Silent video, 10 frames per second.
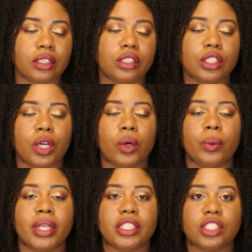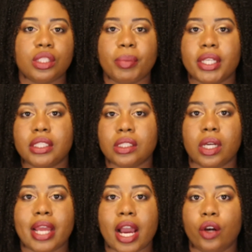So it just depends
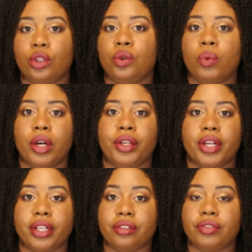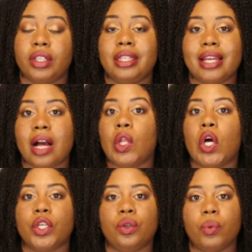on how you want your hair to feel and how
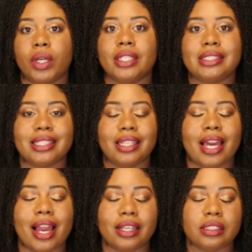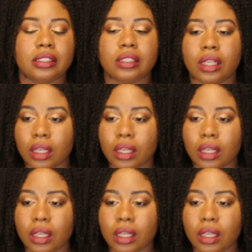long you want it to last.